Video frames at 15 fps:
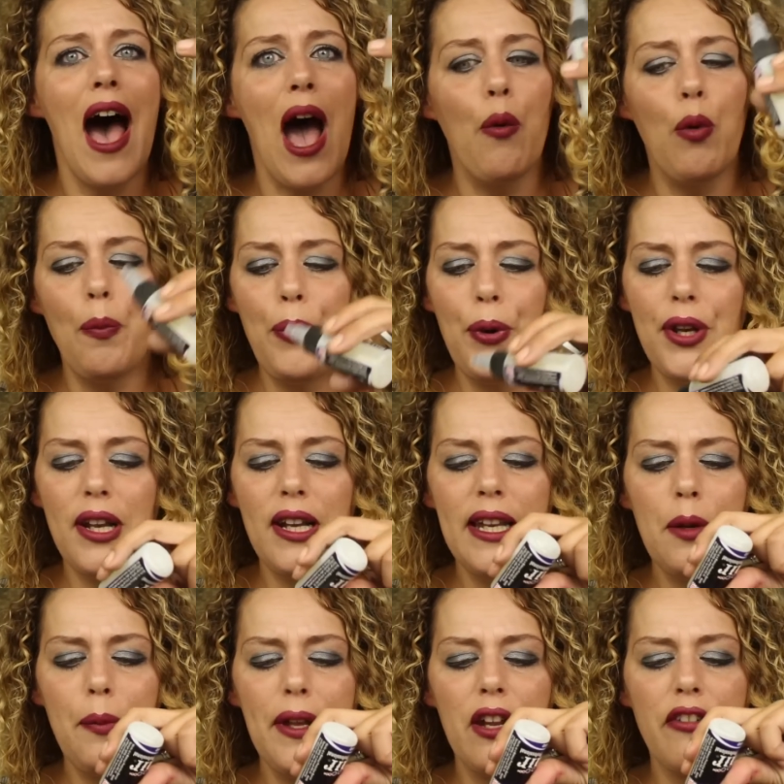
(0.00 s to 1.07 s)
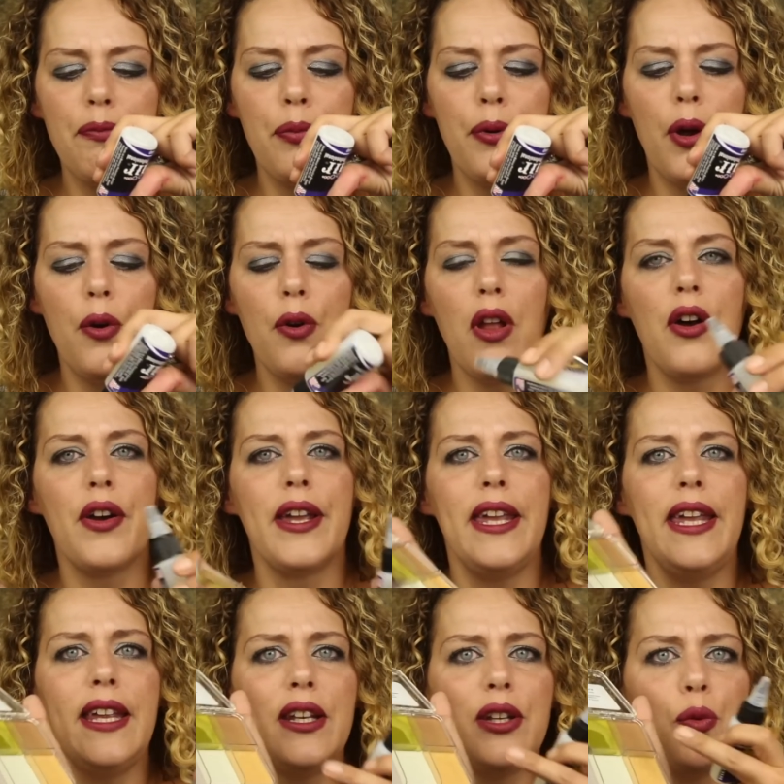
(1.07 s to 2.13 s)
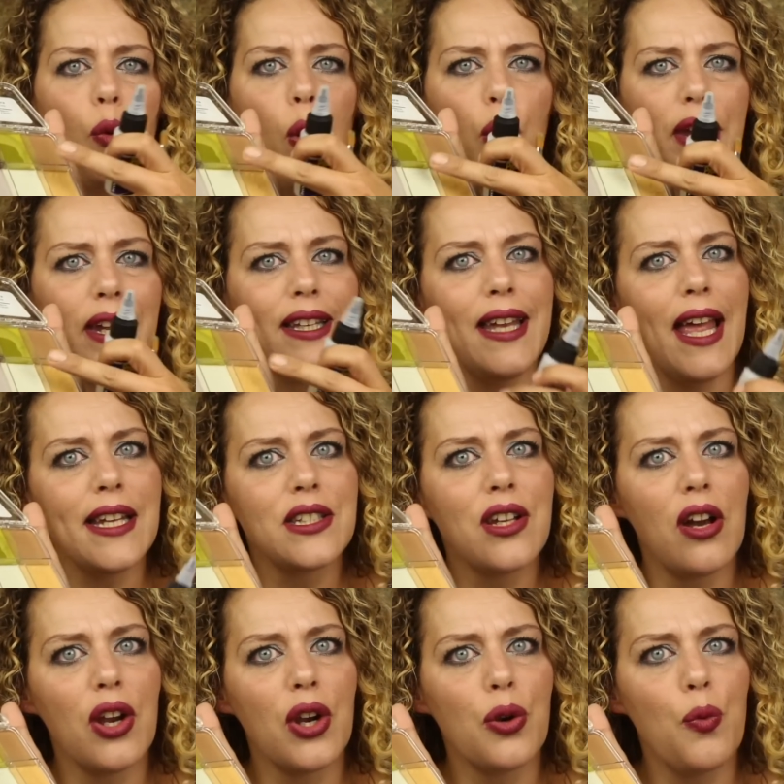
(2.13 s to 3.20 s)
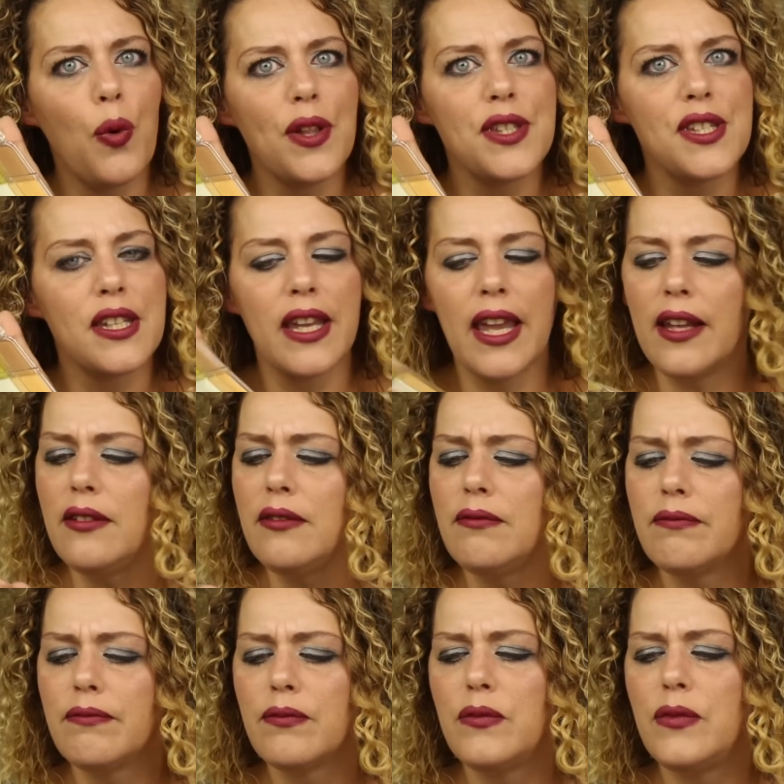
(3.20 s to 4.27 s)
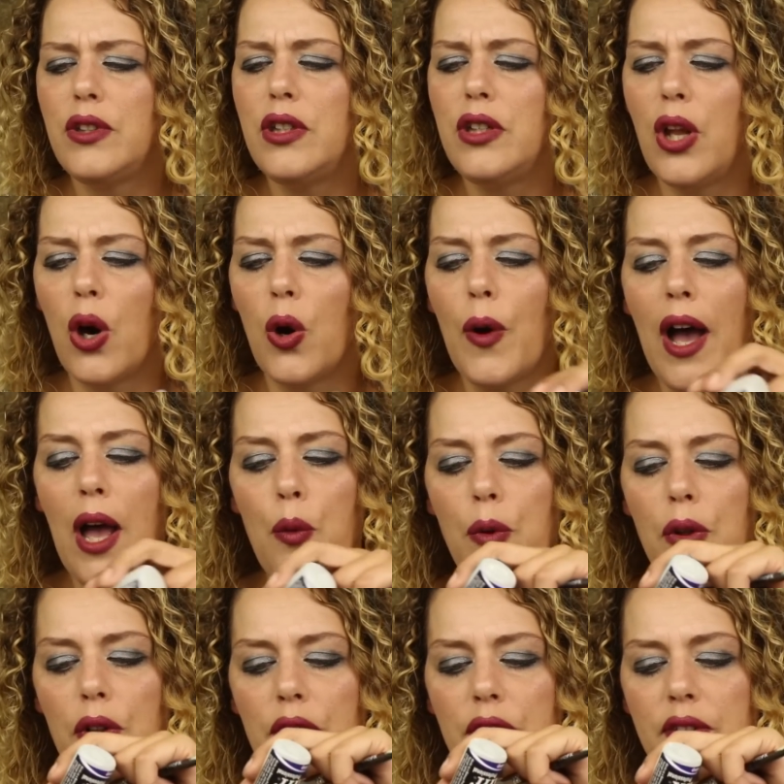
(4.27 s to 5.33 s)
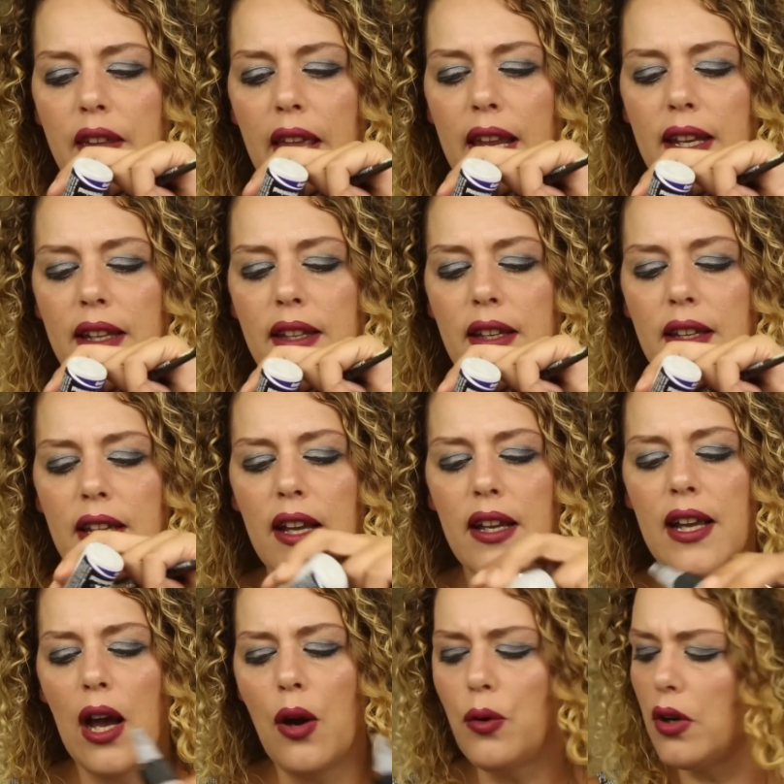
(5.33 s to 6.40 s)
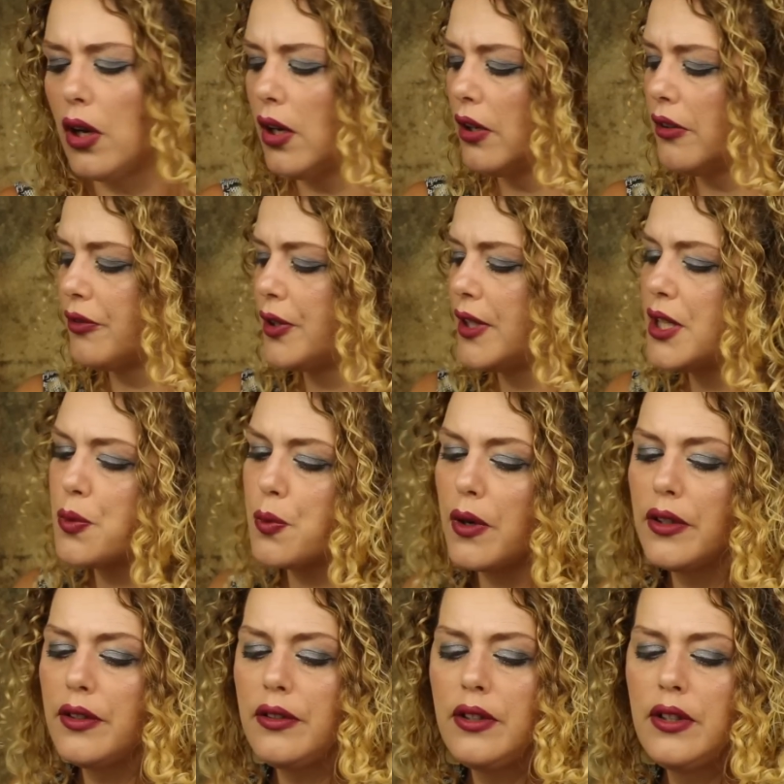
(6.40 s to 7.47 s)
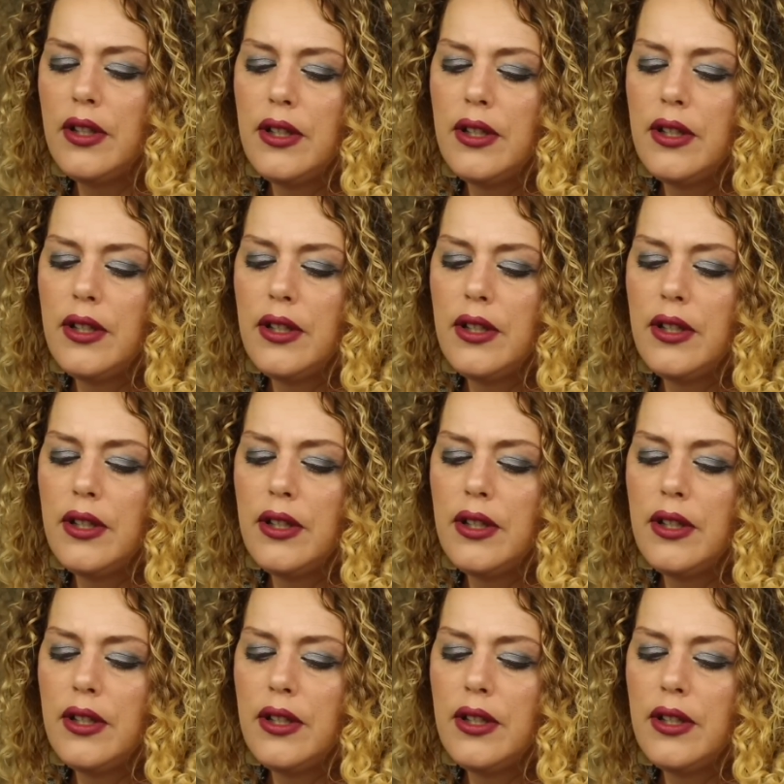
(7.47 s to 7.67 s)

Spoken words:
I will put a little bit of ProAiir in the Walking Dead color once again. No, I will take the cacao color for this one.